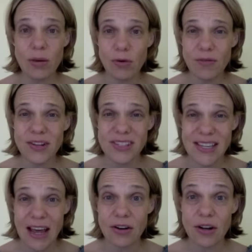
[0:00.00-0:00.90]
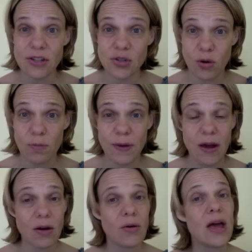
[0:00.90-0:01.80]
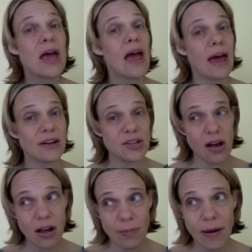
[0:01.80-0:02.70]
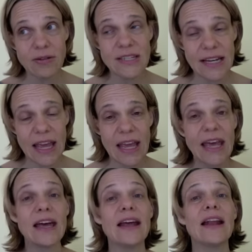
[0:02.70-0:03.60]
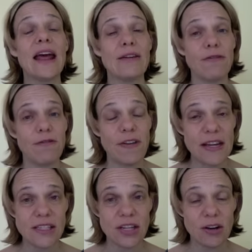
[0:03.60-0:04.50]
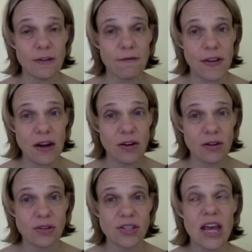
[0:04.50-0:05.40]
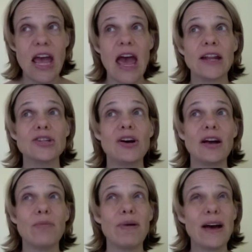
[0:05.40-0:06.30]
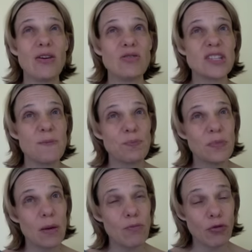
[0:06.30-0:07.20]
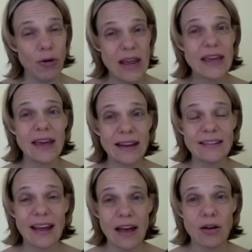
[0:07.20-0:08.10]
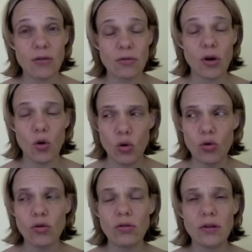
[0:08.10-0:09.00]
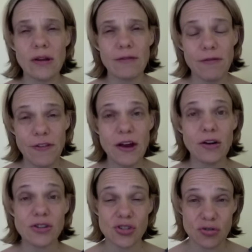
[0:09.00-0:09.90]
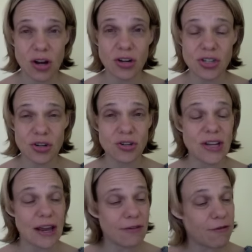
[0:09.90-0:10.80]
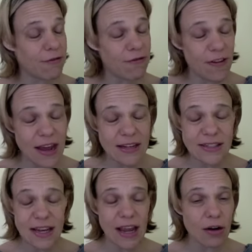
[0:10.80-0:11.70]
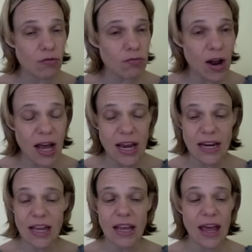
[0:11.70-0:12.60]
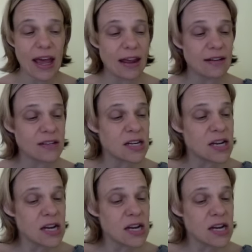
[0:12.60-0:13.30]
we move into Saturn in Scorpio and talk about digging in and facing your fears and talk about breaking down old fear structures and facing and riding and